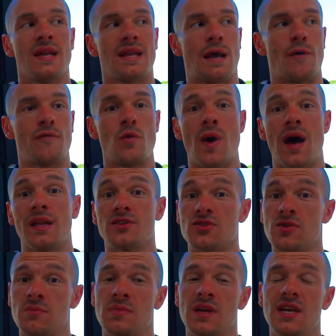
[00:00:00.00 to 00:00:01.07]
Now if you add
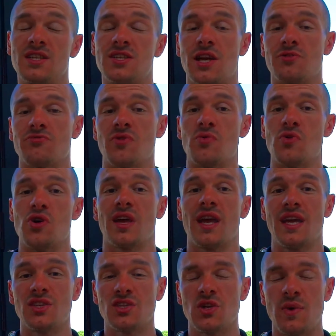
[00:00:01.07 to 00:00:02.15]
some eccentric work
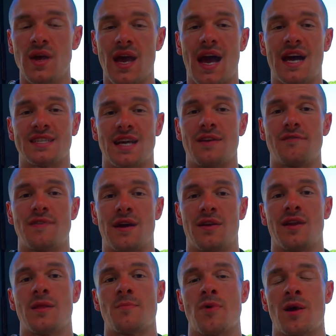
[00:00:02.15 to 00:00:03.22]
into it, as I
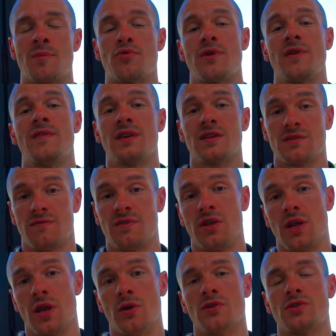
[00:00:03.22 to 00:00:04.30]
found in my previous
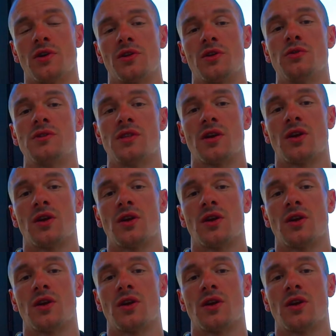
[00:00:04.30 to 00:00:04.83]
videos on using